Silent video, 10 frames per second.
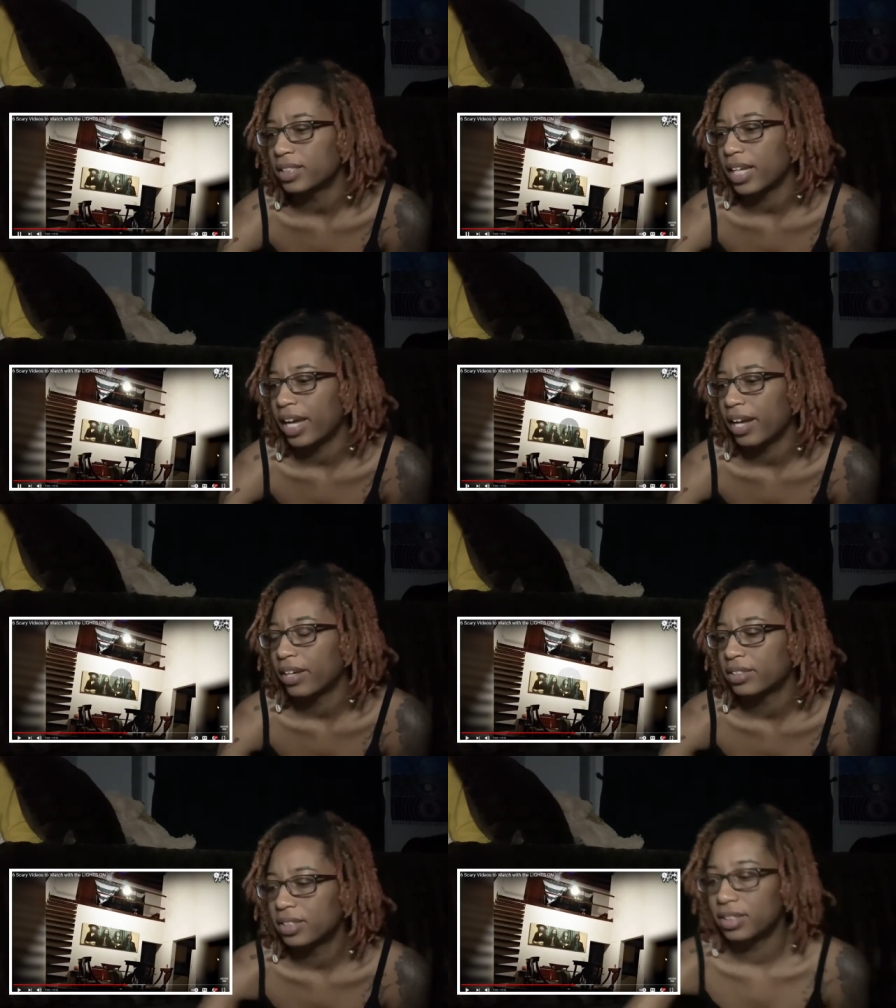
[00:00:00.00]

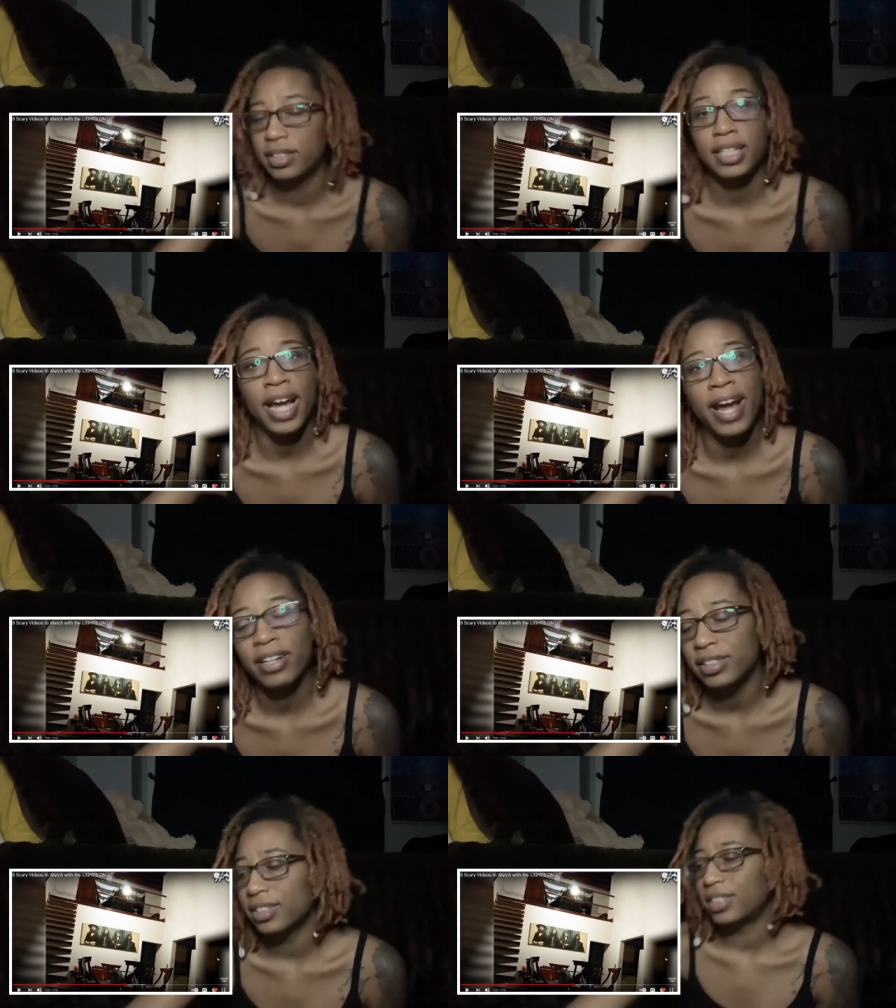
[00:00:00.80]
stairs. The
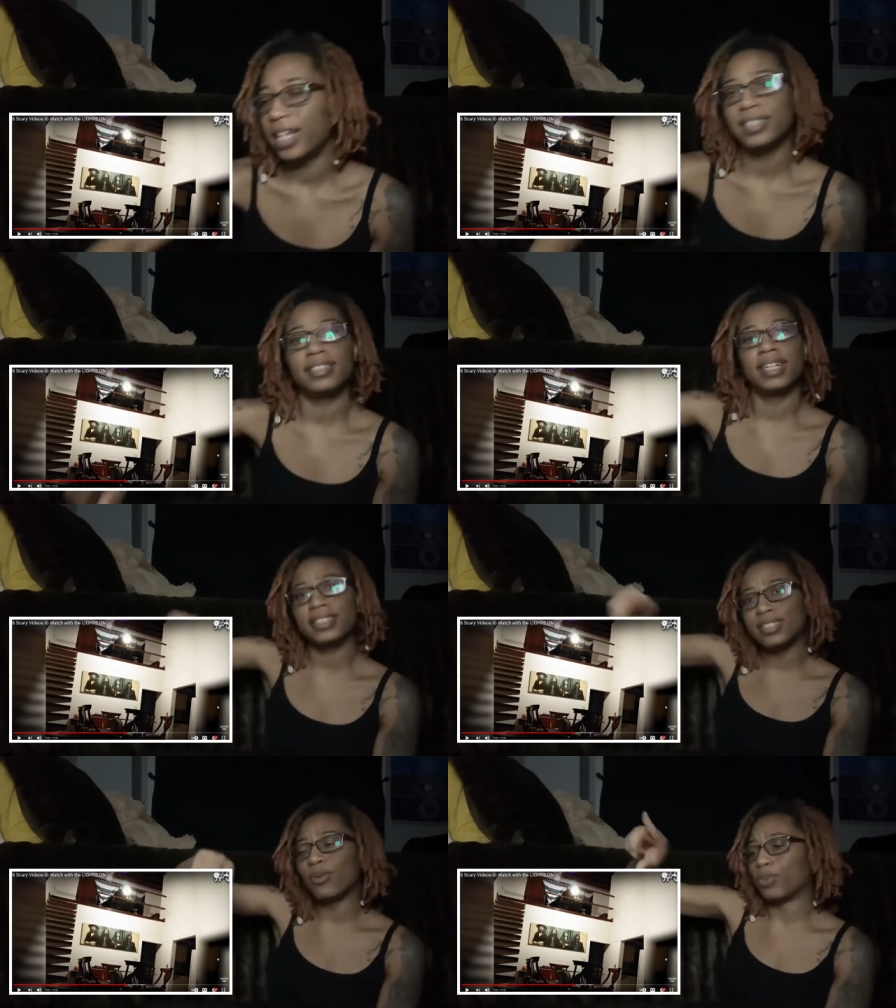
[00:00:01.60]
stairs, this
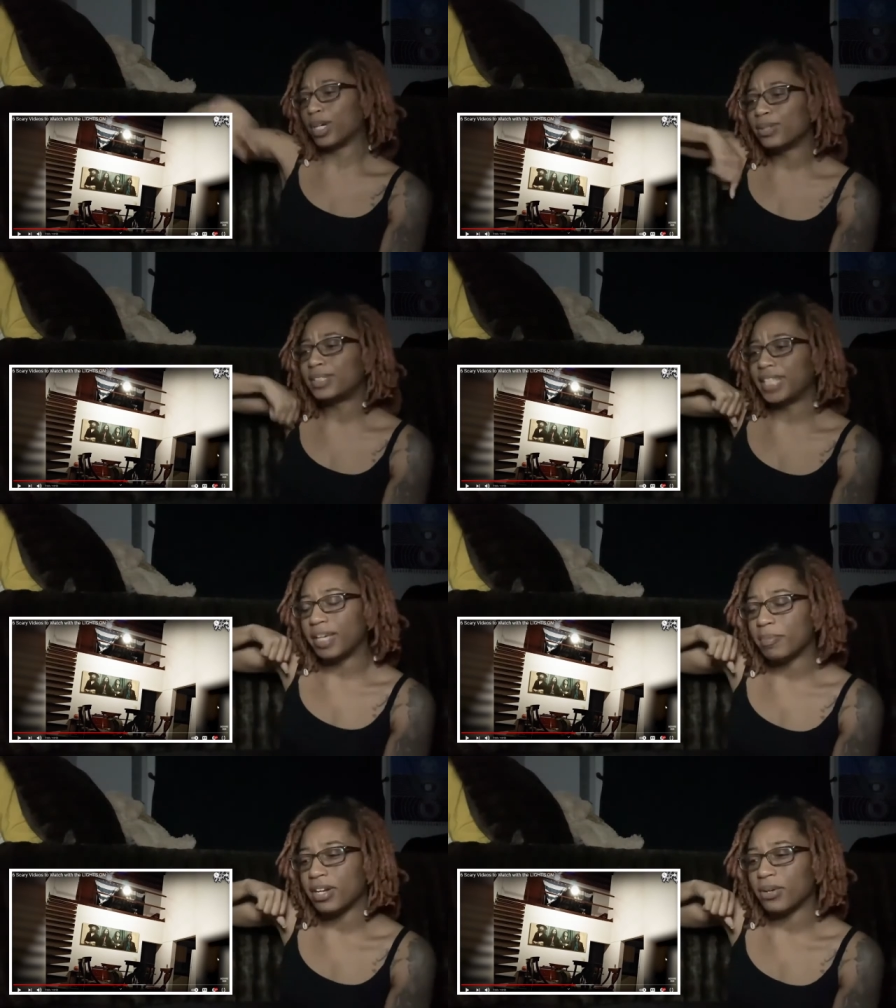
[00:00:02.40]
this the real
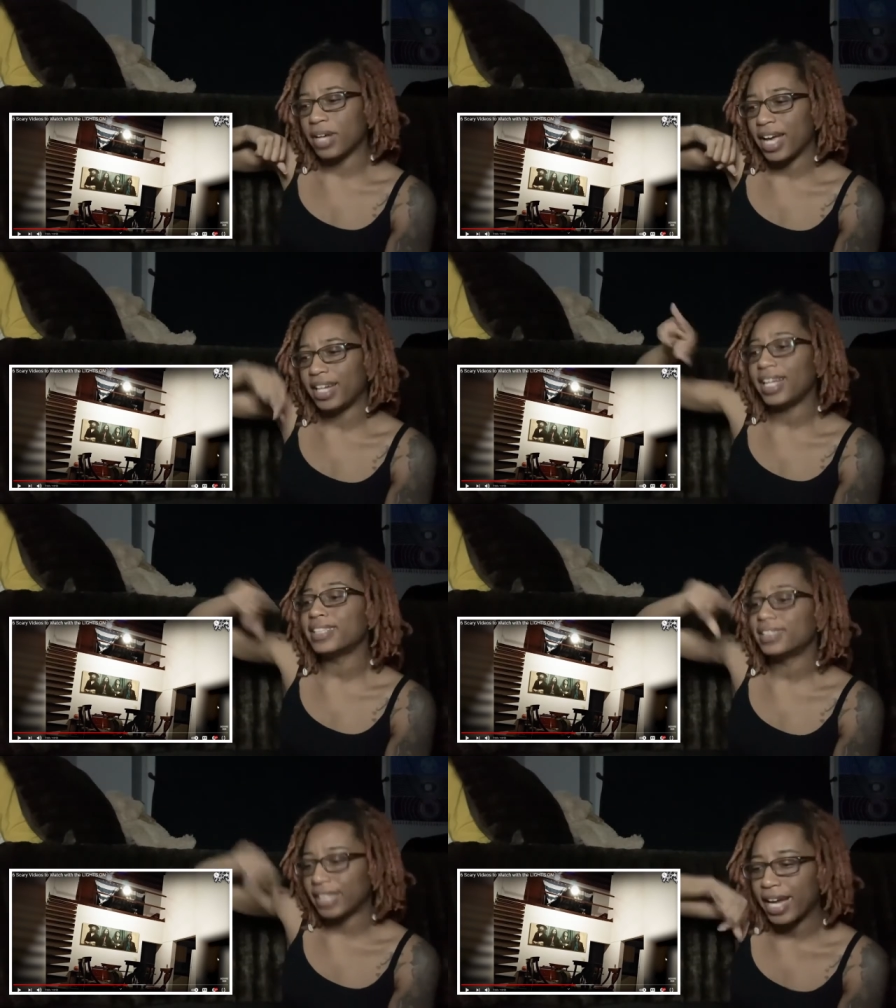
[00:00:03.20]
demon, okay?
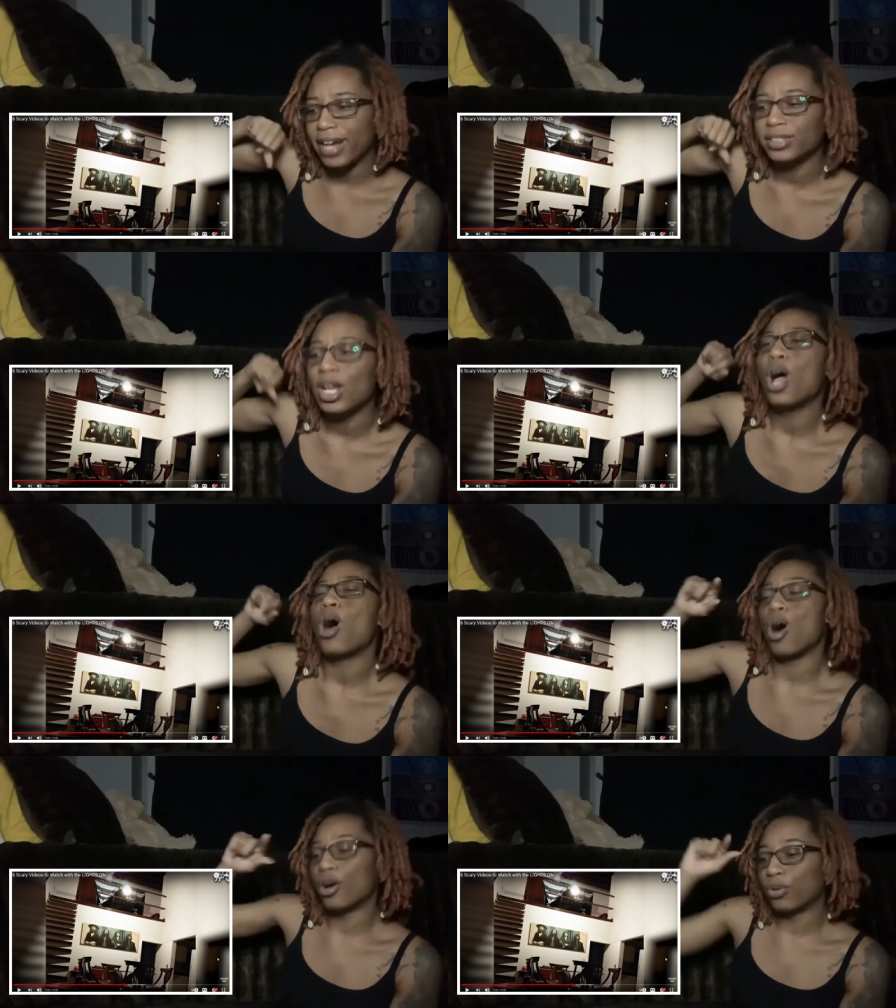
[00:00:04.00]
These stairs
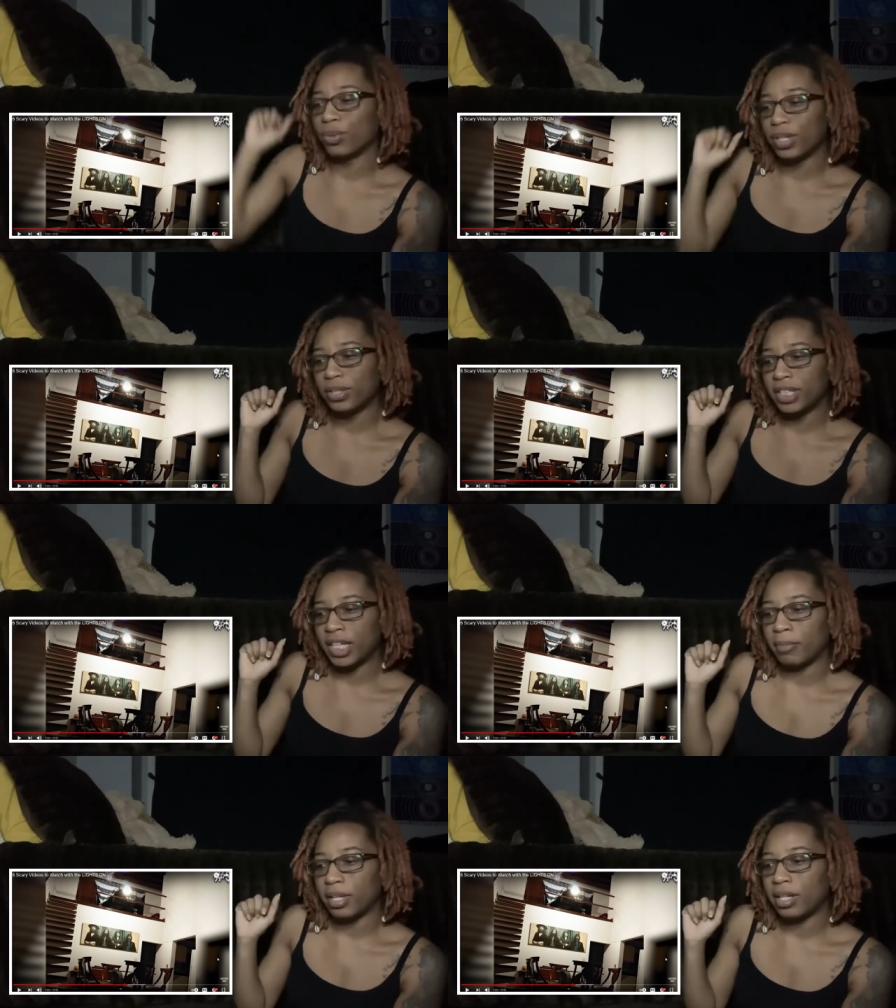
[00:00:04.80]
are the real
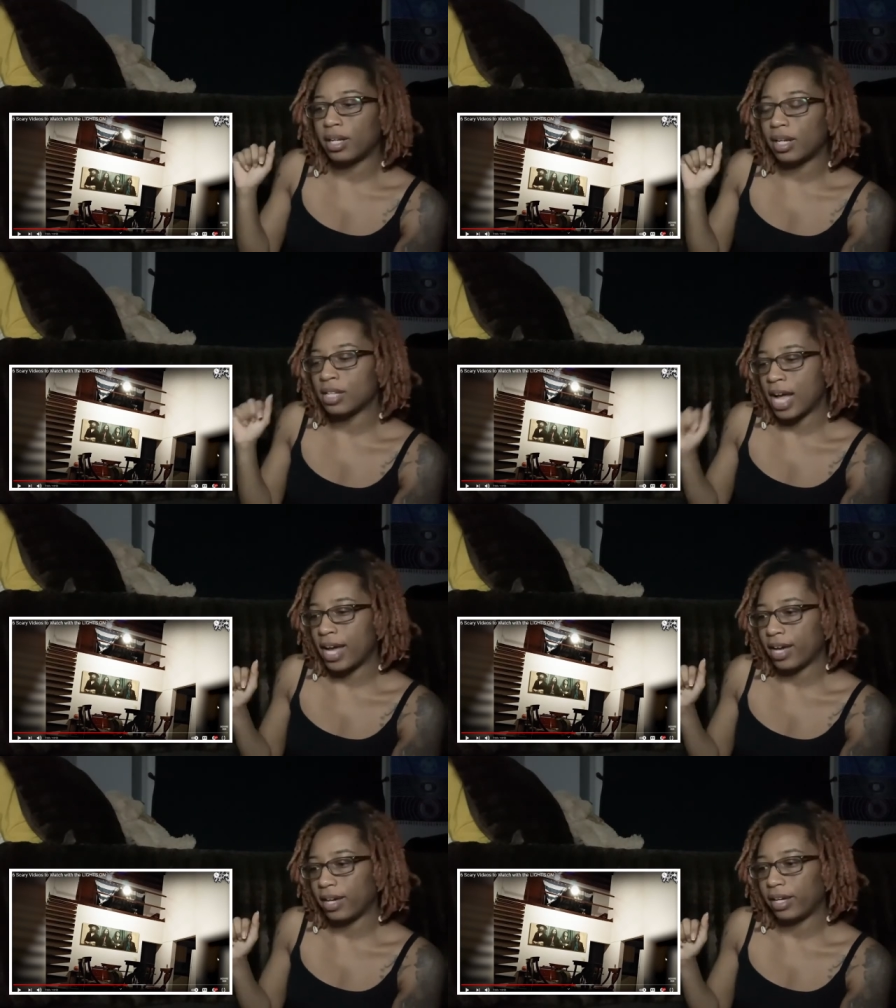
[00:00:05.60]
demon.
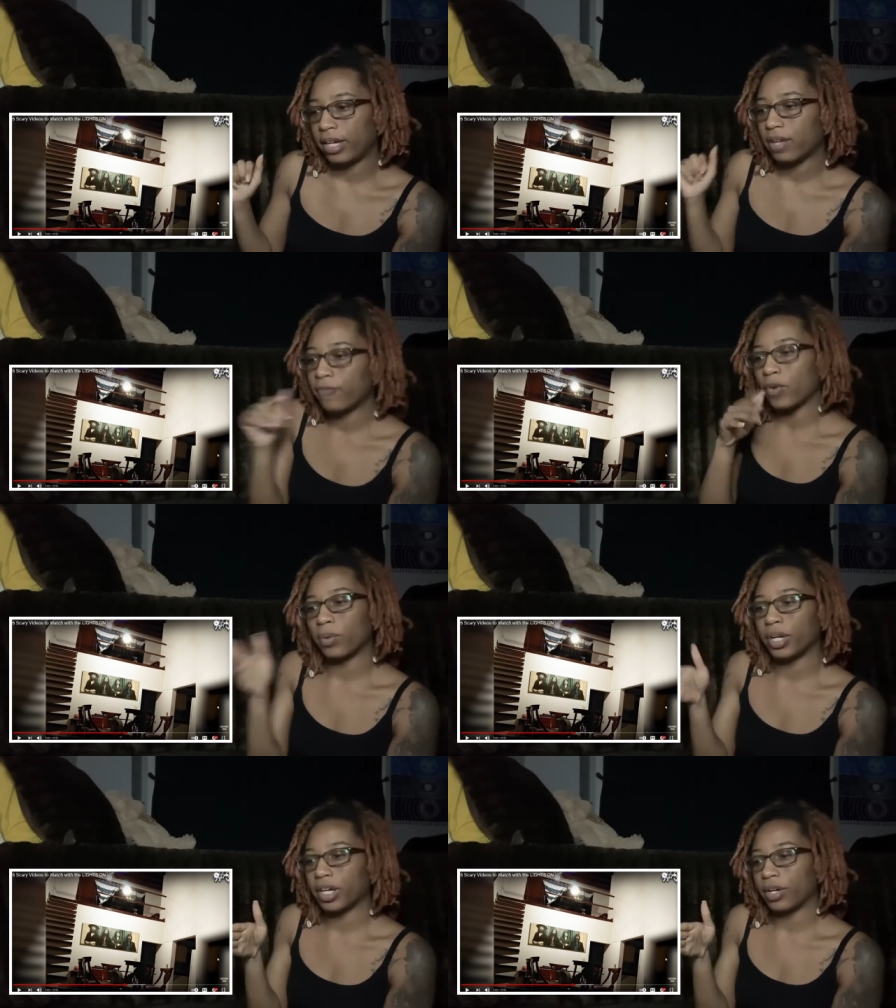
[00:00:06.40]
Like,
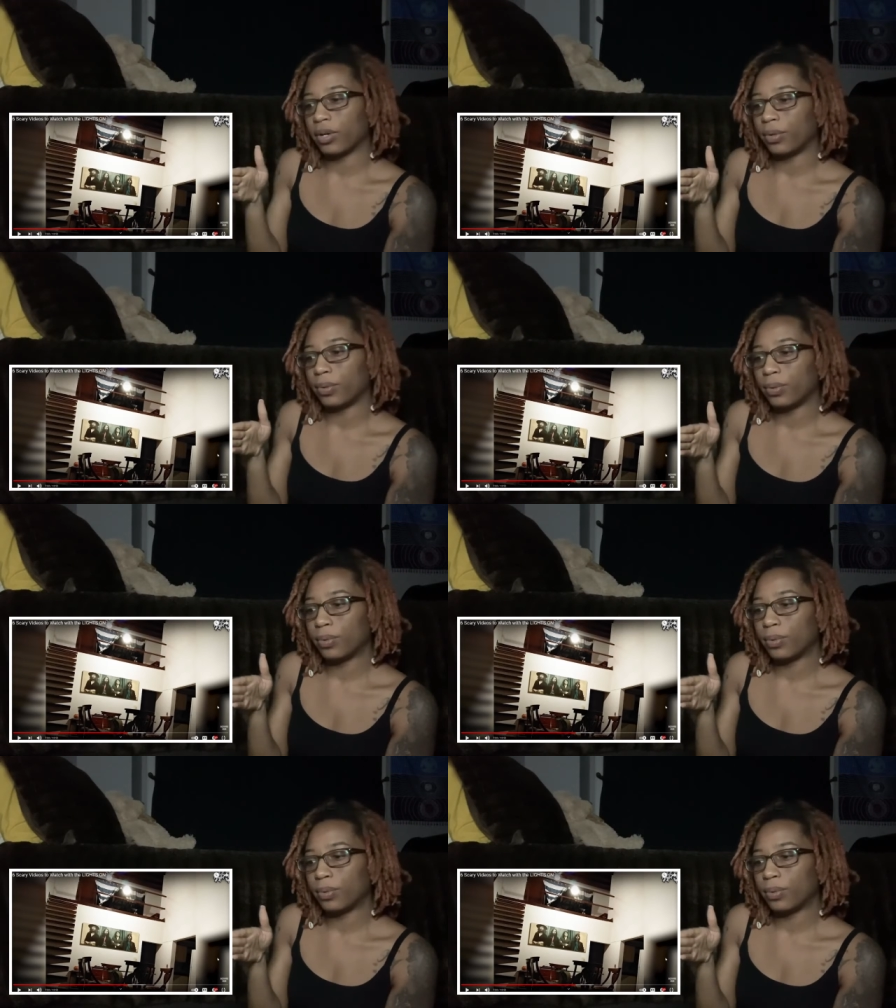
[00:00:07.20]
for real.